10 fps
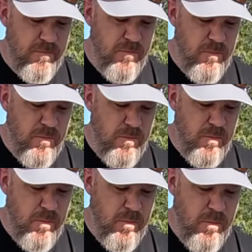
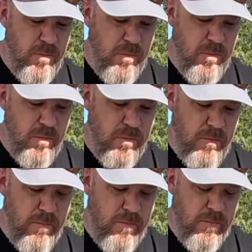(silence)